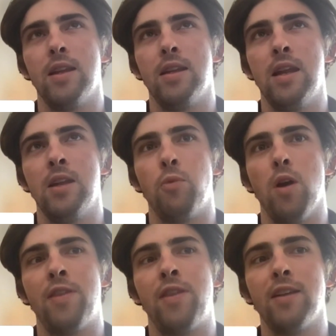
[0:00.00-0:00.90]

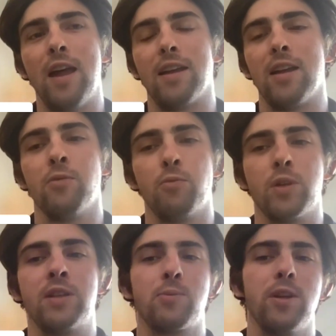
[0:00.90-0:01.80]

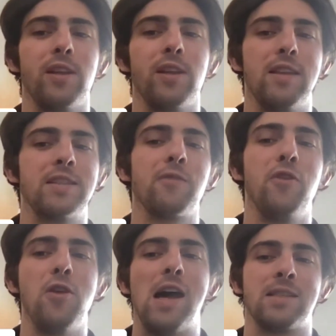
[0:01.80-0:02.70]
it's really, there's a
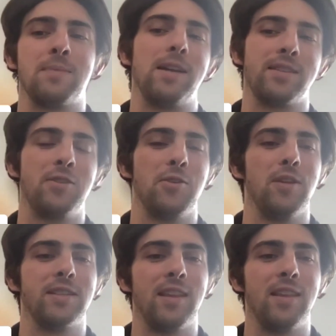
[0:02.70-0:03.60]
few aspects to
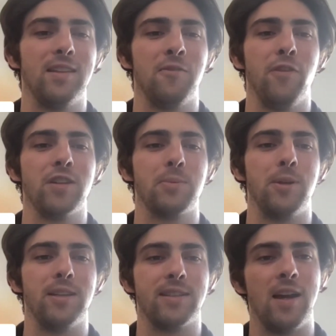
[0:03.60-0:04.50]
this. I think the first
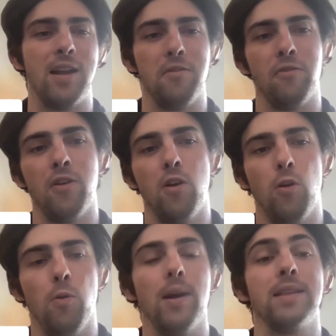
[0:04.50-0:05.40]
one is kind of
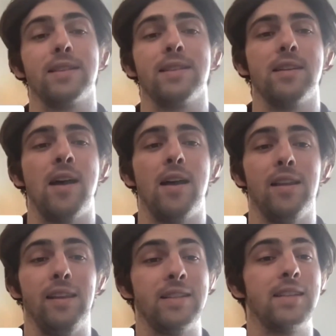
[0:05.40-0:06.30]
always
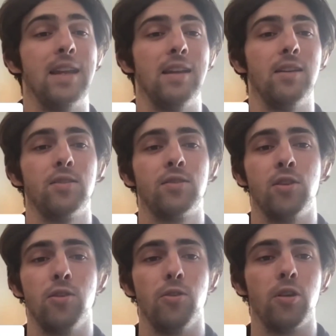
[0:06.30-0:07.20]
listening to
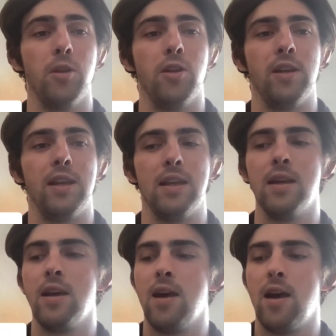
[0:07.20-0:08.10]
your community.
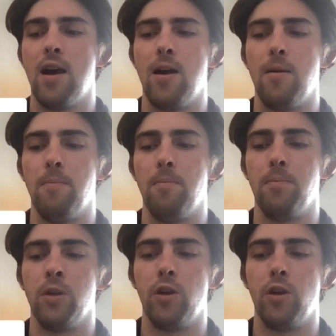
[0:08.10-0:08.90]
Going